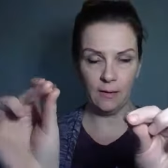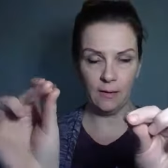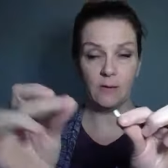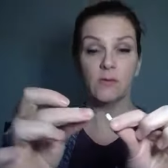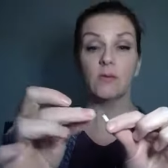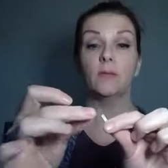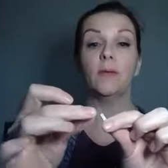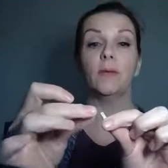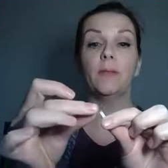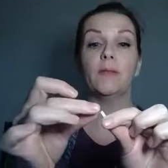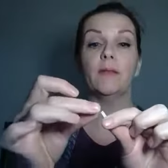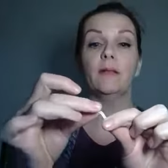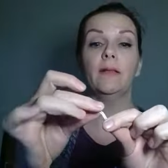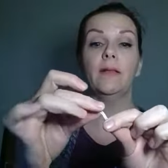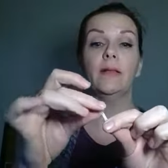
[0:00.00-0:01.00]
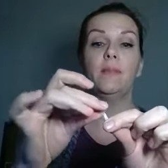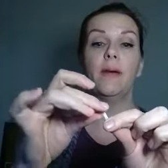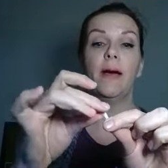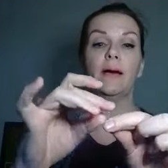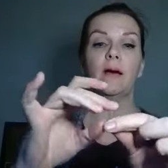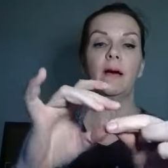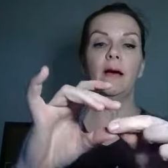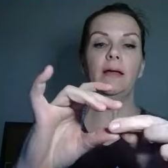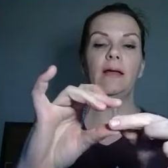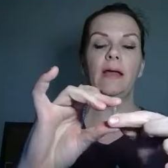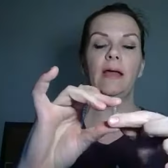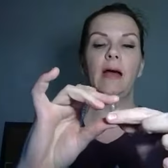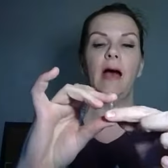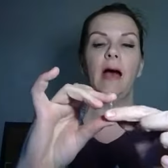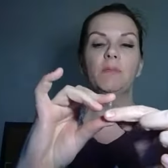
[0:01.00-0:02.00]
So I'm going to put the lid back on.
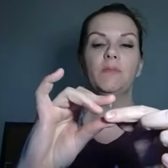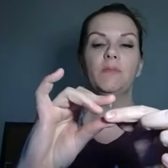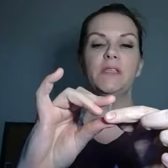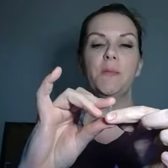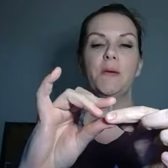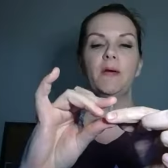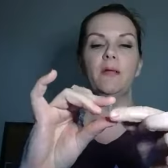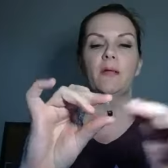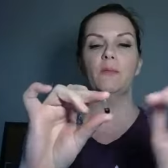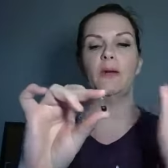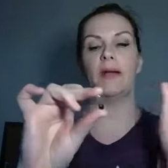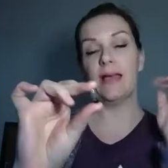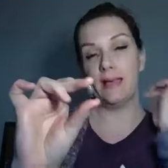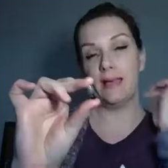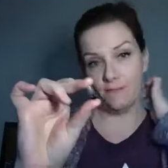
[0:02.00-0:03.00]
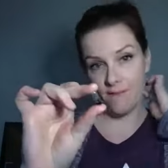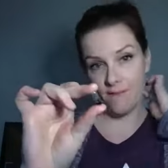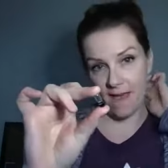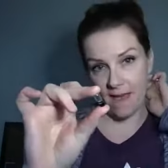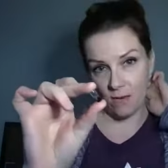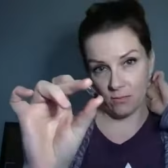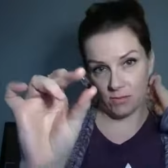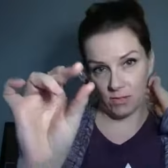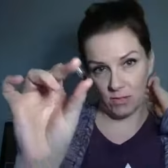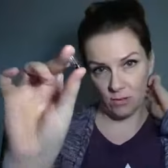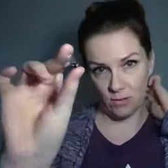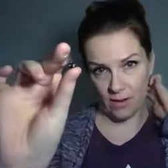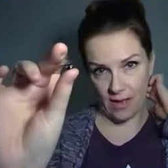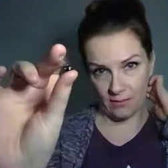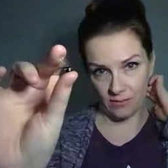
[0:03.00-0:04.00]
Typically what I have found, you
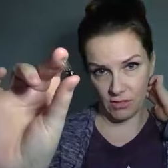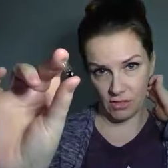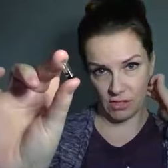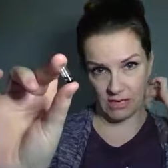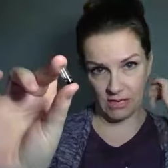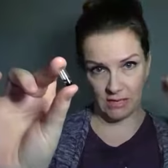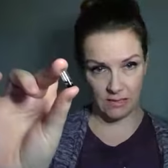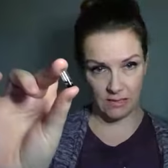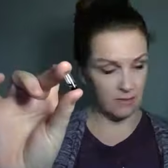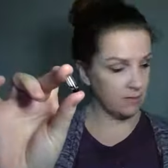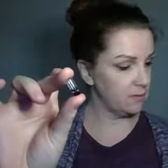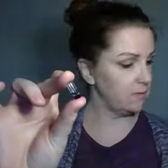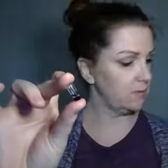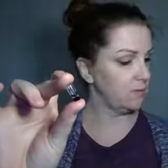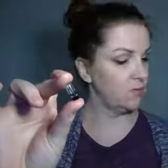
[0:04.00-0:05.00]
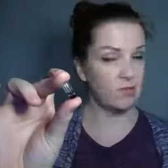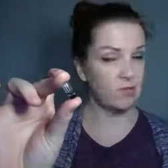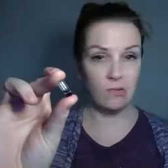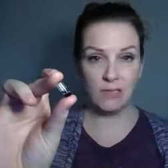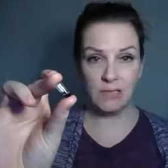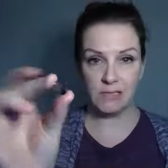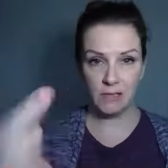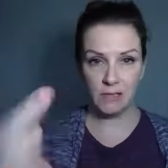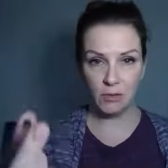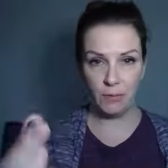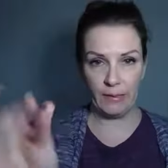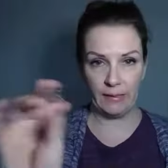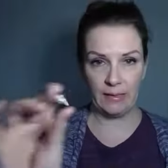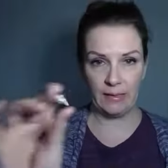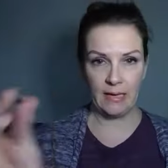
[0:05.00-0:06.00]
don't have to shake this because this is just going inside your
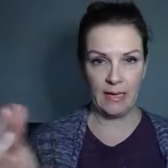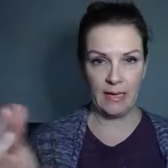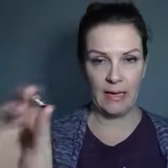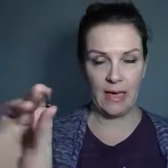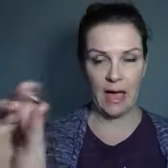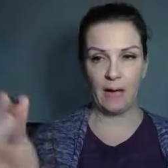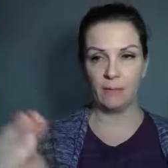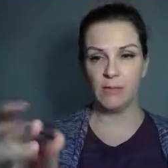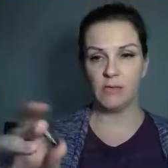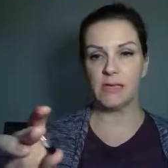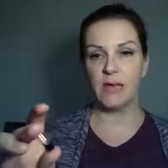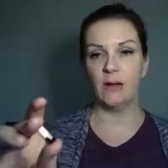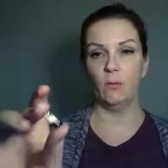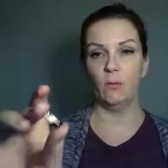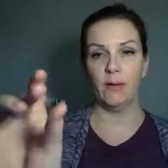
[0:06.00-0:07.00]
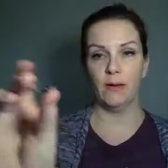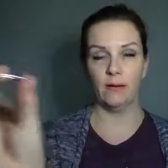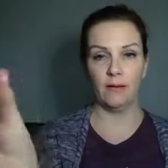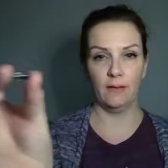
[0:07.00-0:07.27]
belly. I'm just kind of weird.